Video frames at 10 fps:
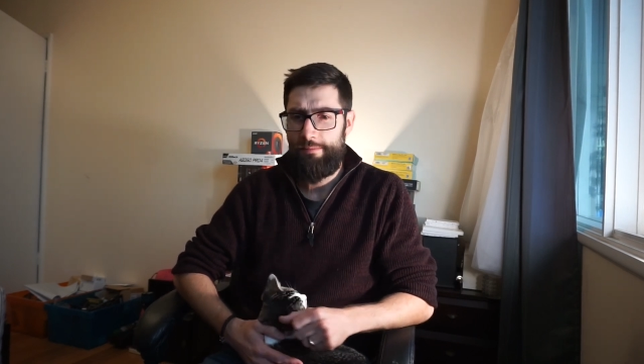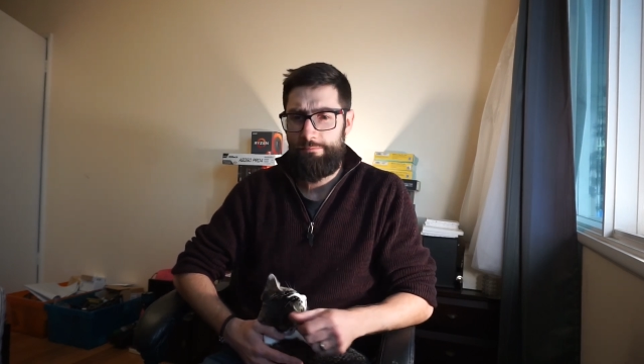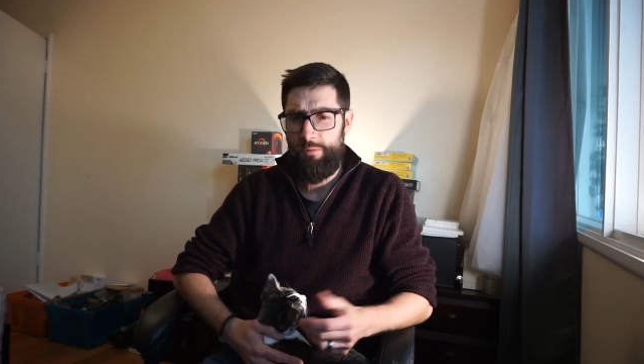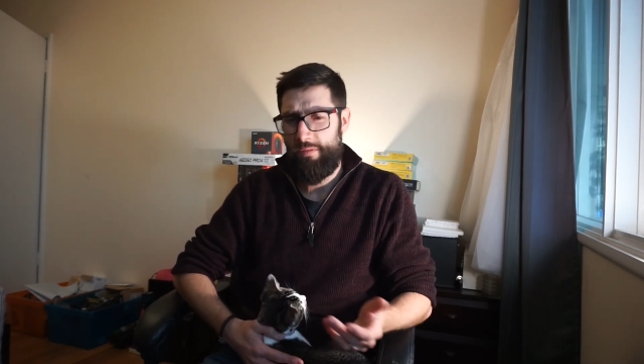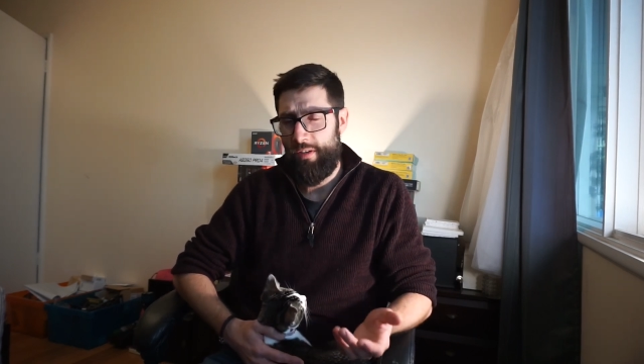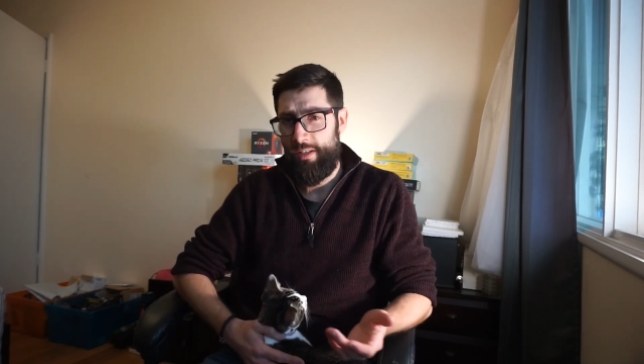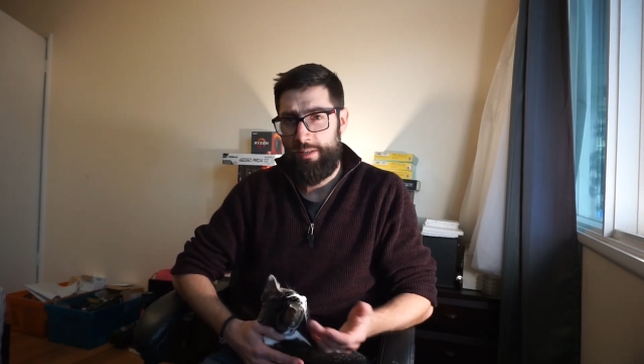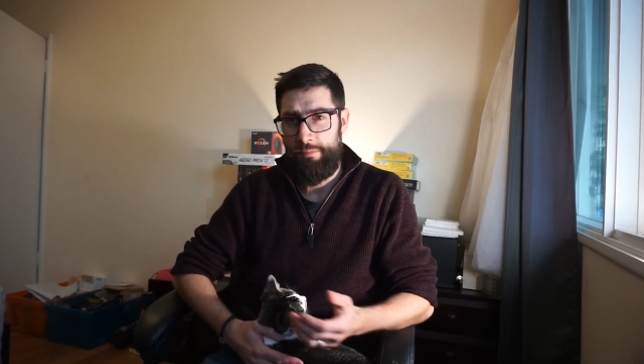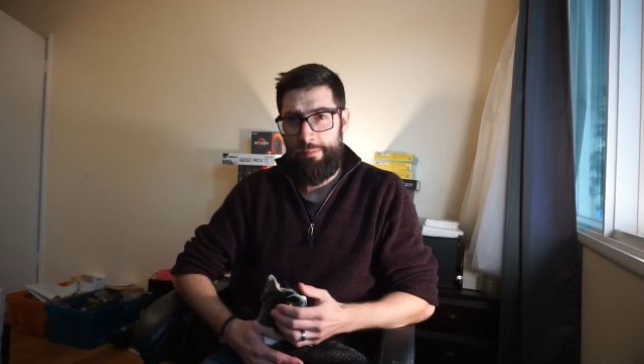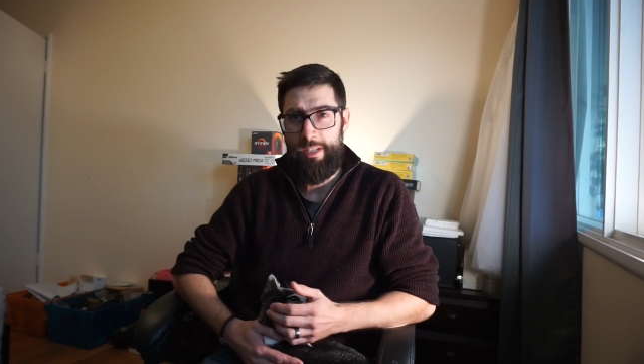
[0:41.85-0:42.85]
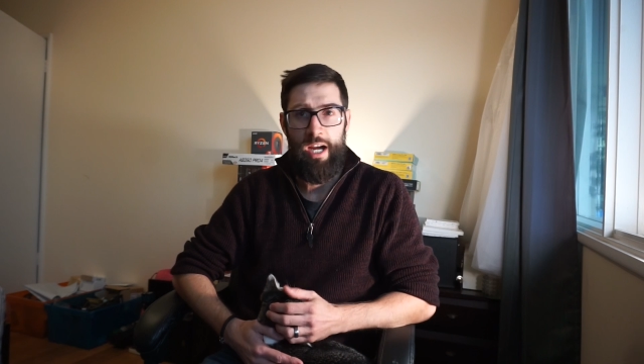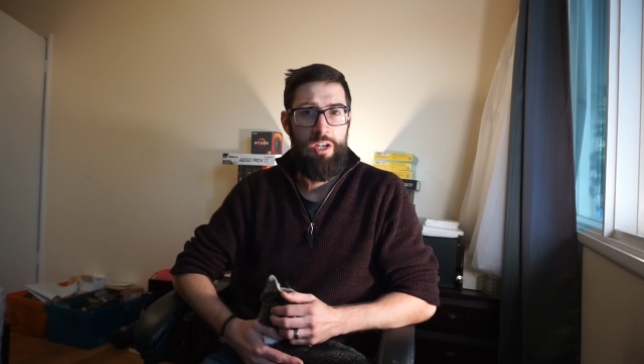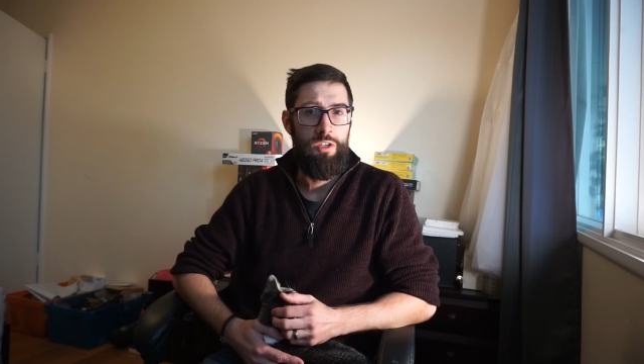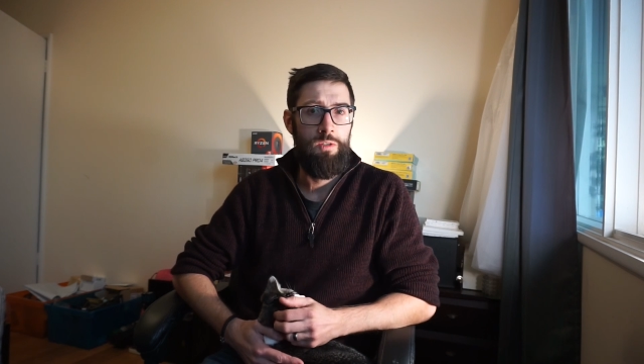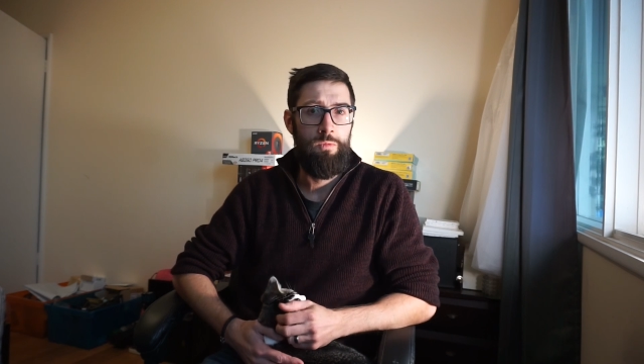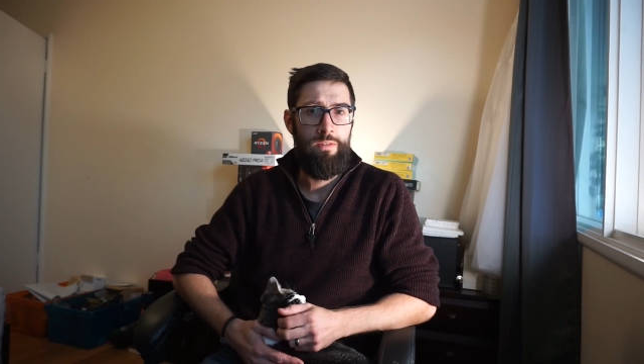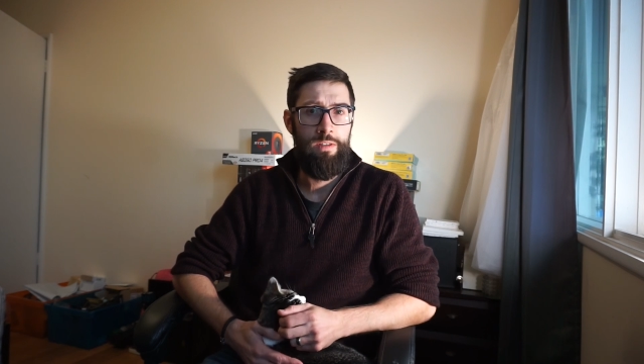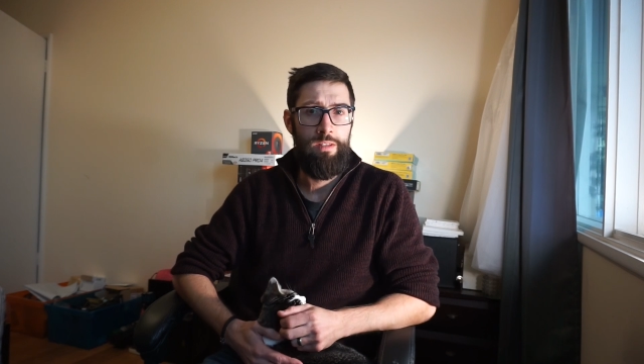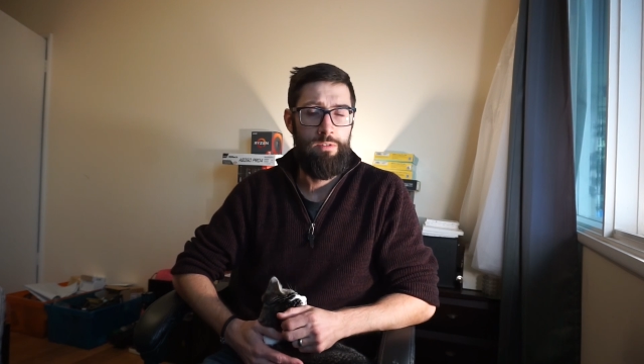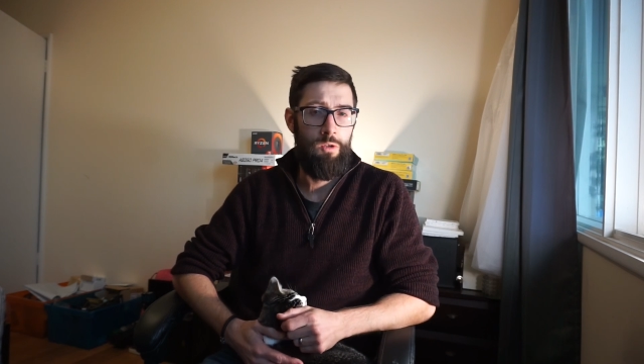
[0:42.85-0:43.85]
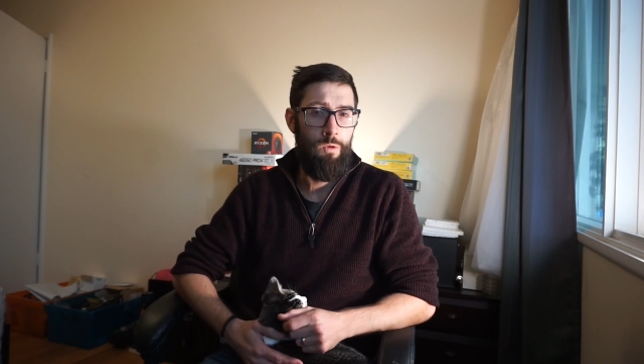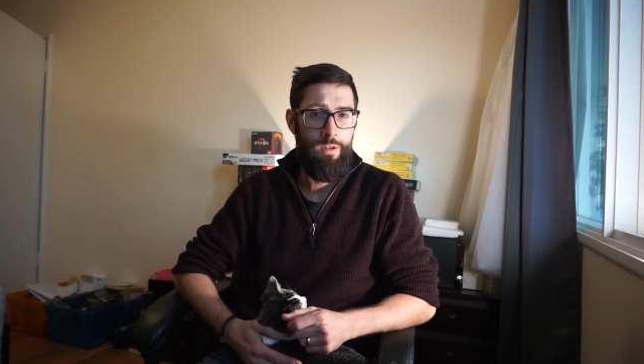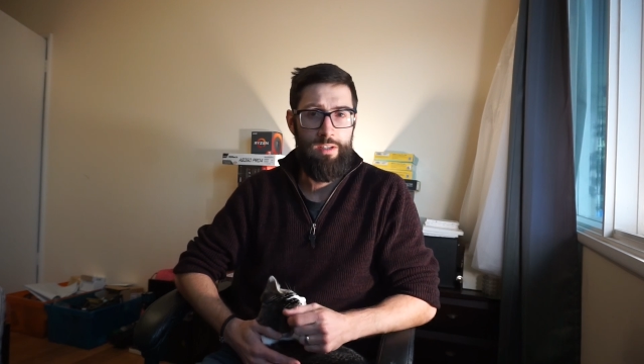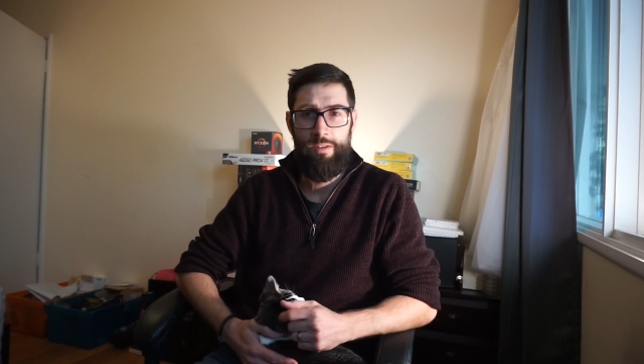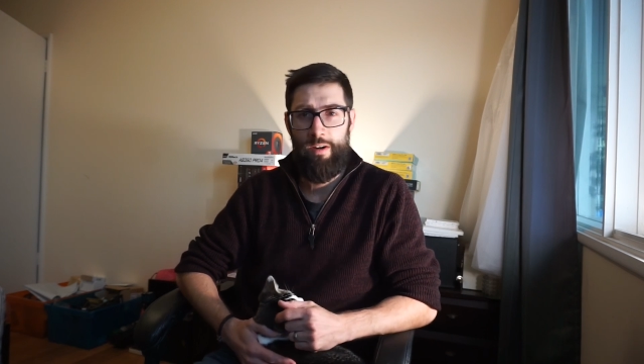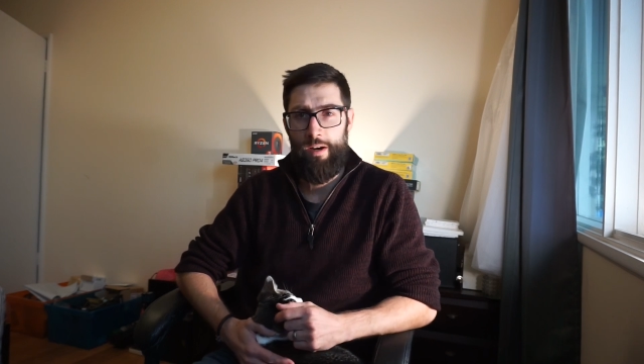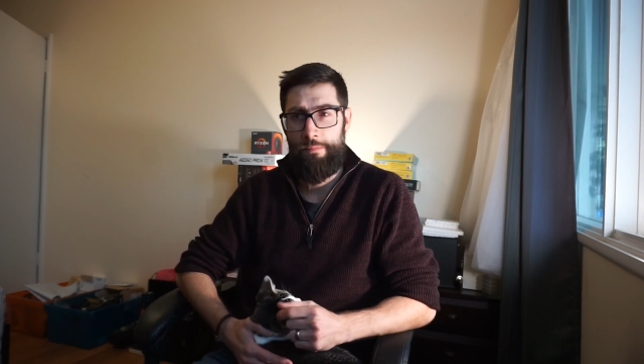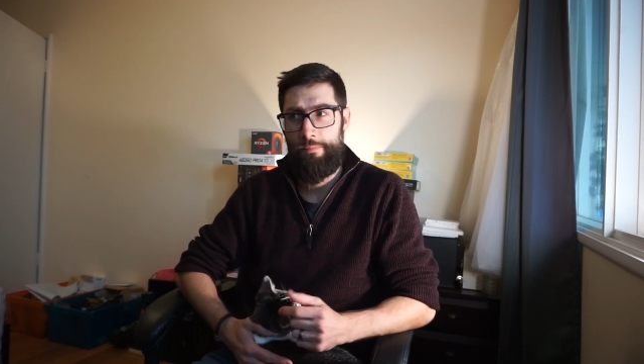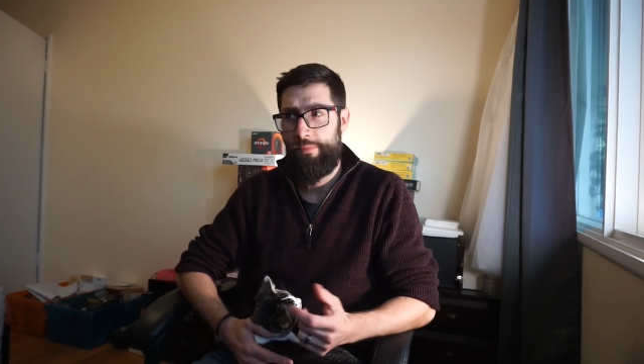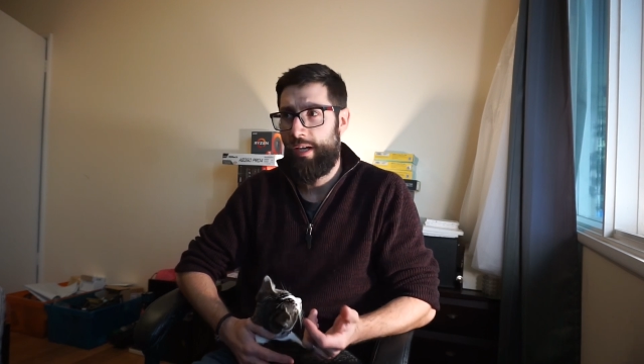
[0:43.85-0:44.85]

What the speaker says: I do find some limitations with it. The recording time,